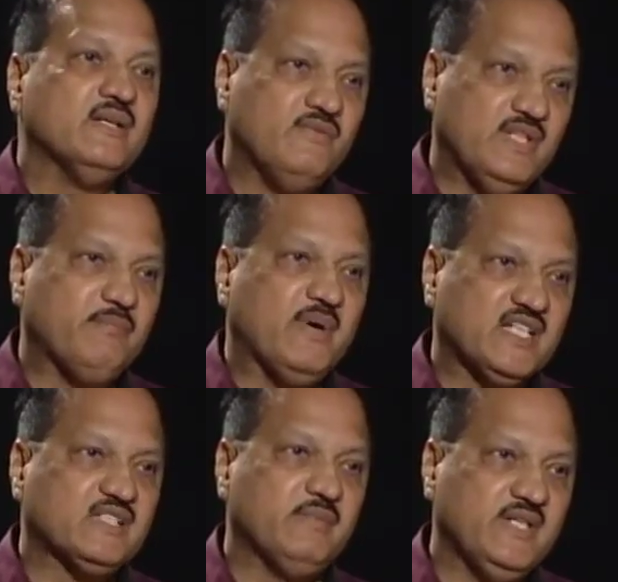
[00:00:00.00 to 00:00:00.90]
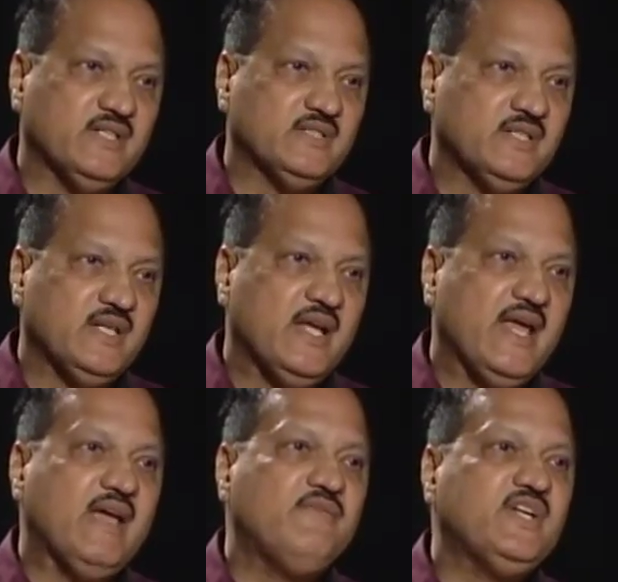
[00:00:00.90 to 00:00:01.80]
with the past mayors,
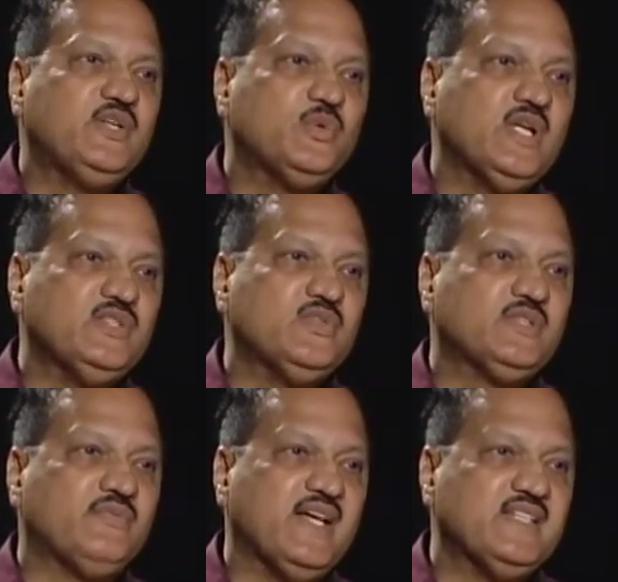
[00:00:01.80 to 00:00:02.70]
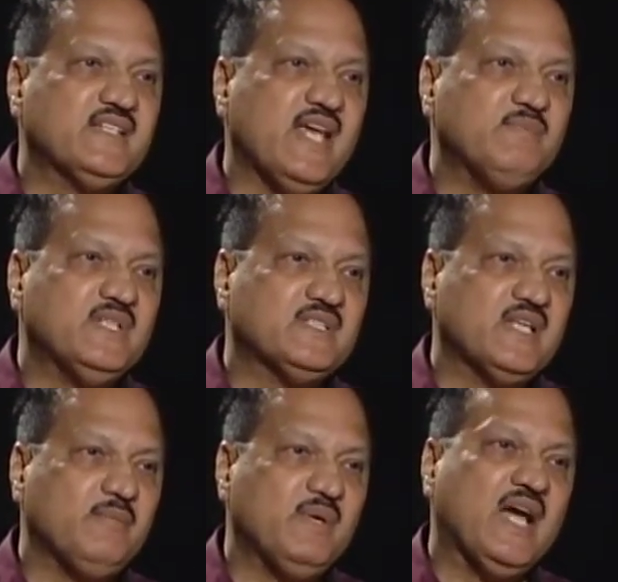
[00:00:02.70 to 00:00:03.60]
every 2 days you will find scams and scams,